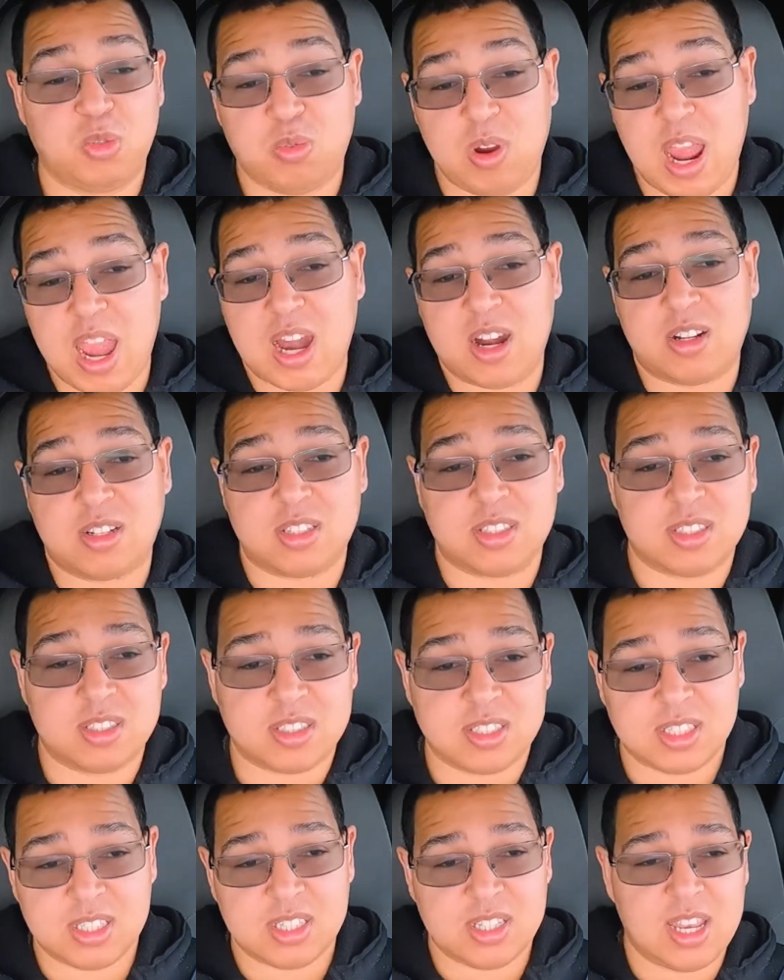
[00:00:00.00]
route
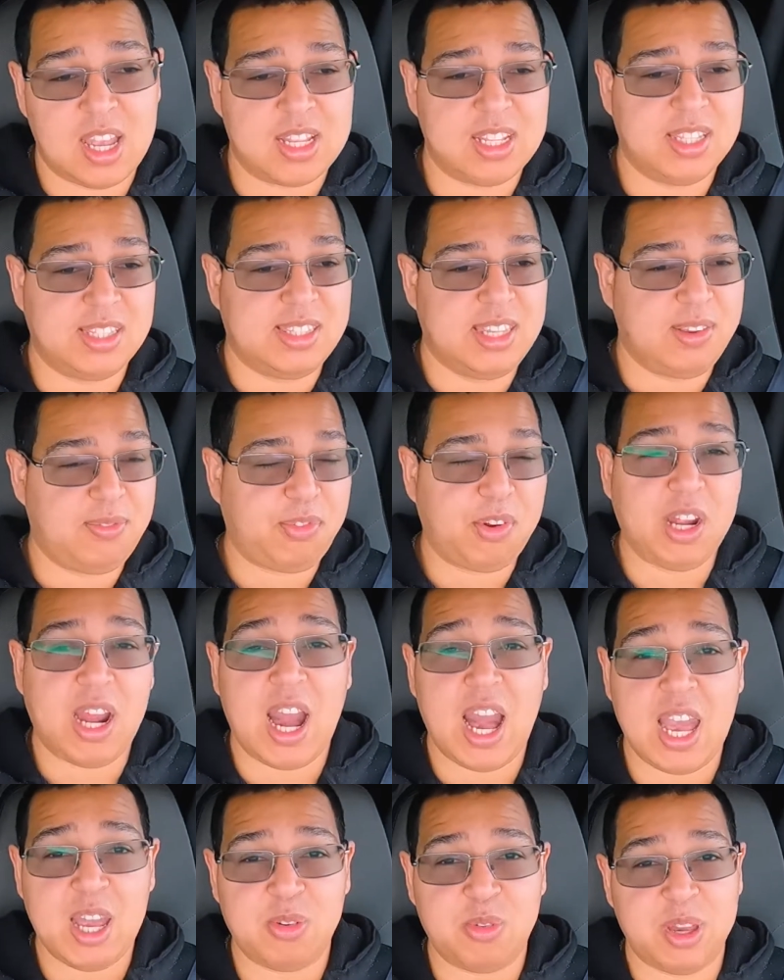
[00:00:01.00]
and the different
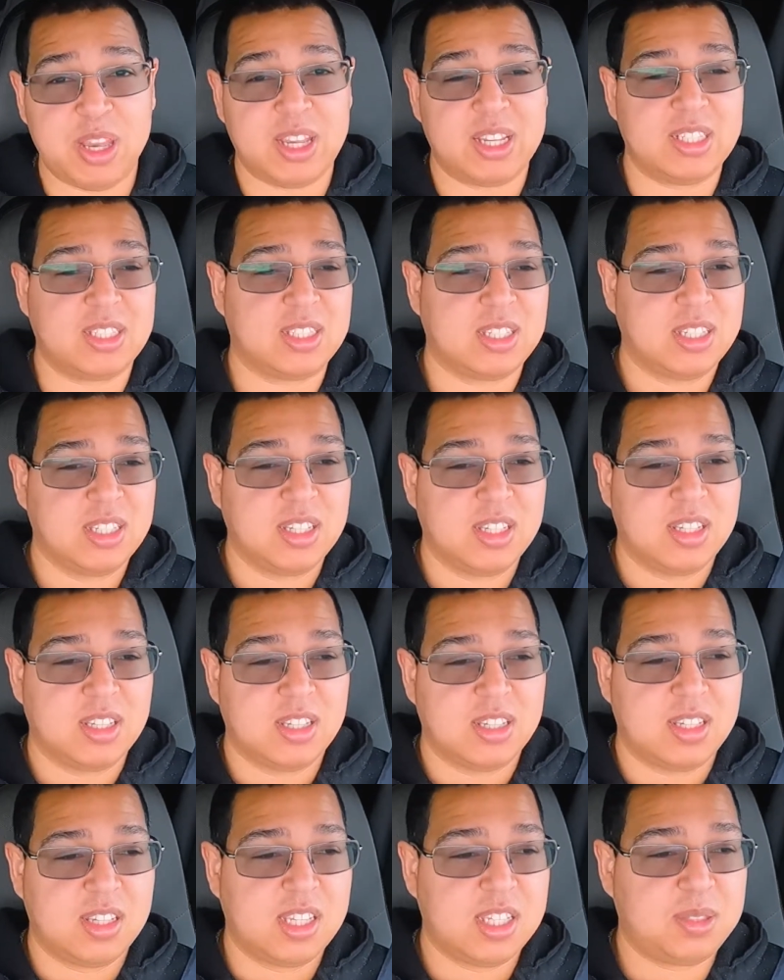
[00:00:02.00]
highways
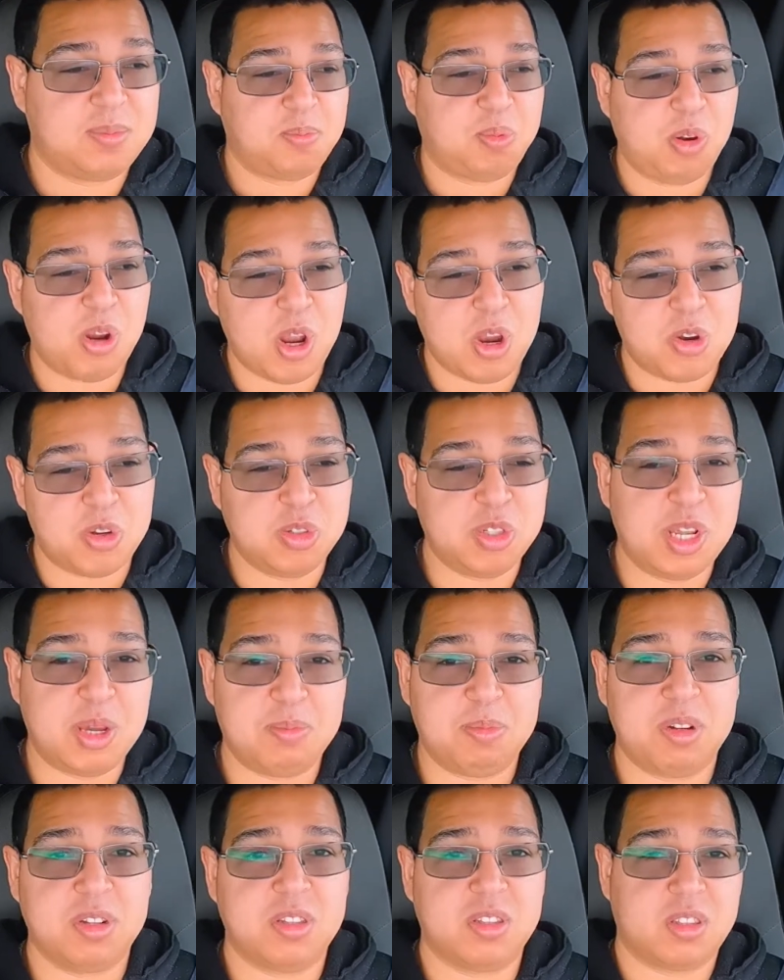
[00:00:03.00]
is pro
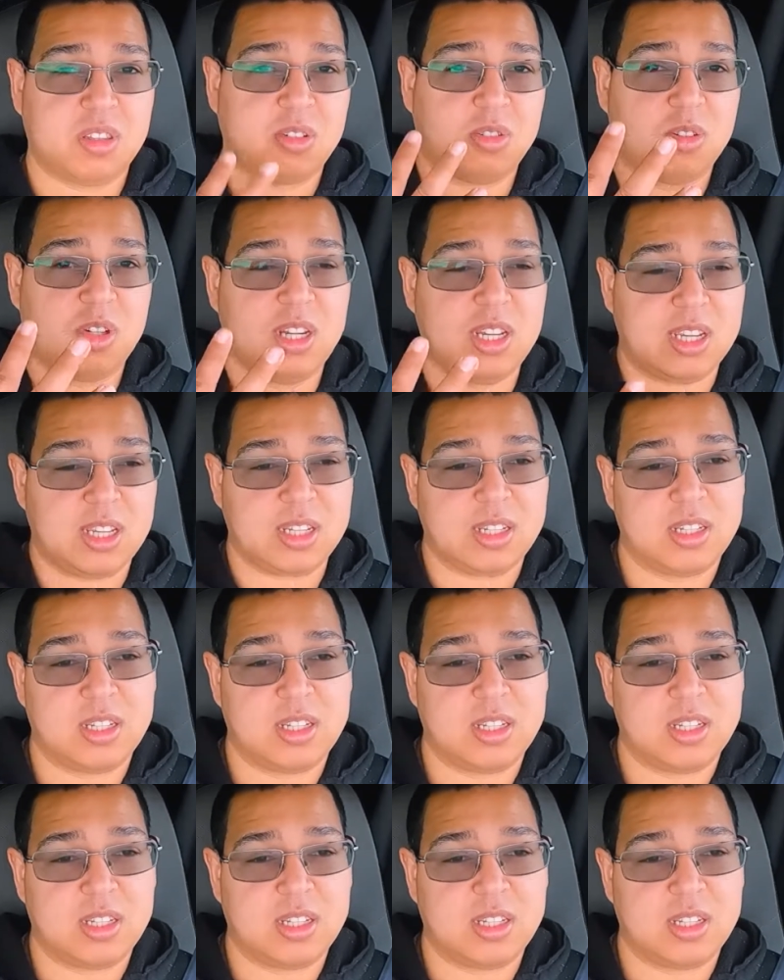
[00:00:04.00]
number 3.